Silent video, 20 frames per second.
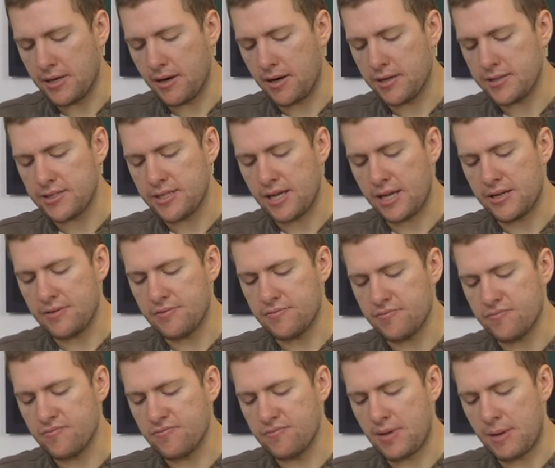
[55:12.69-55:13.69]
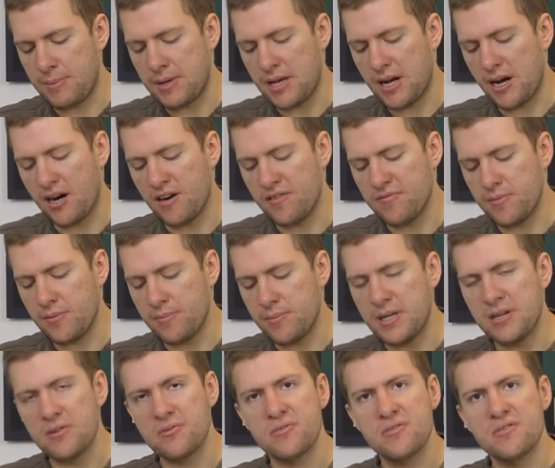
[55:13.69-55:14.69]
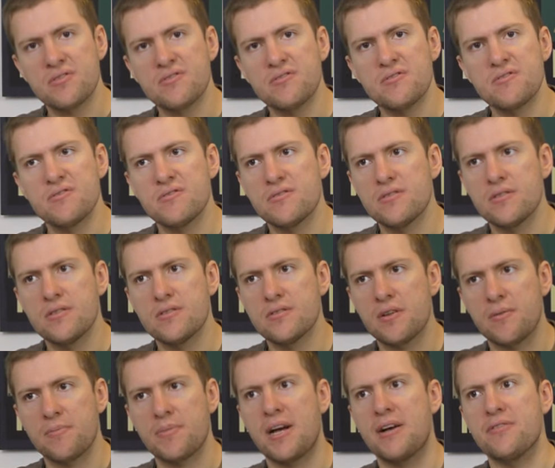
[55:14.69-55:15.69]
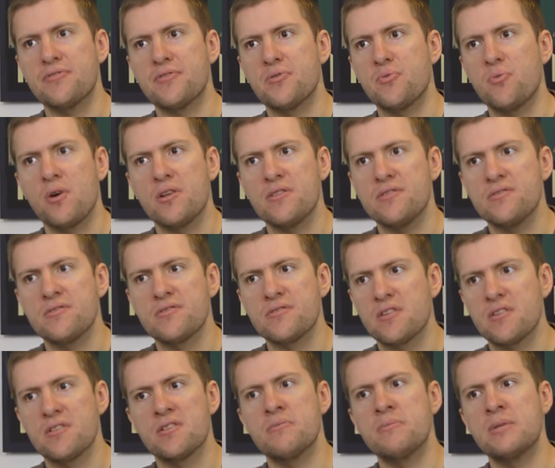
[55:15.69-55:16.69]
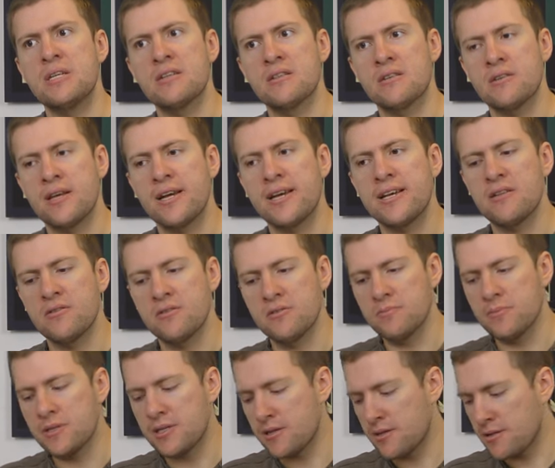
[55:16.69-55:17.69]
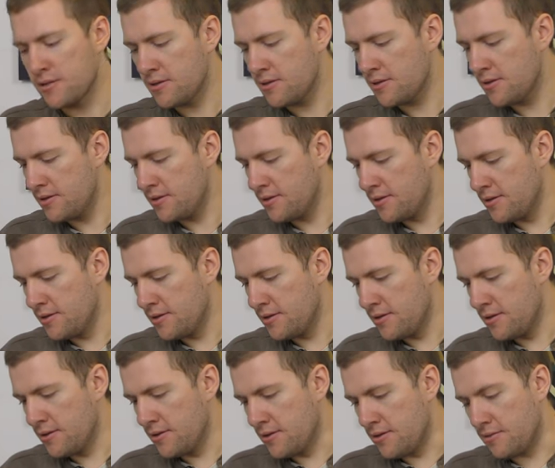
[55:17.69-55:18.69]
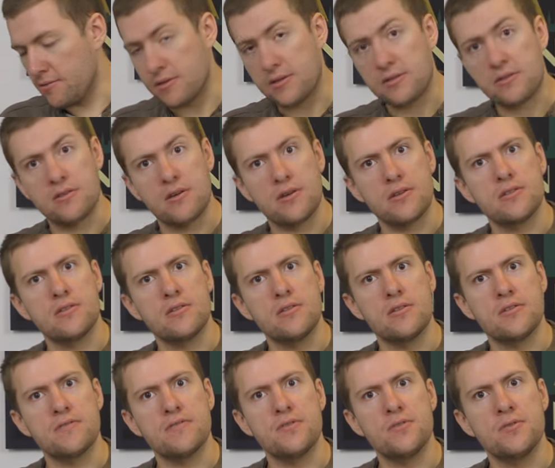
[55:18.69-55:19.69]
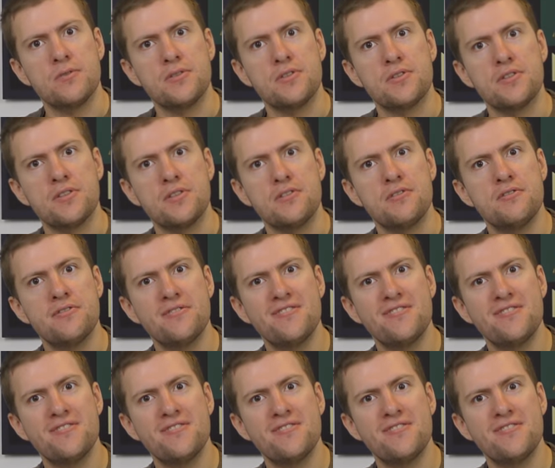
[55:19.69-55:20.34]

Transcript: I'd say maybe half my meals. So I'm down to one solid meal a day normally. Which, Christ, you look forward to.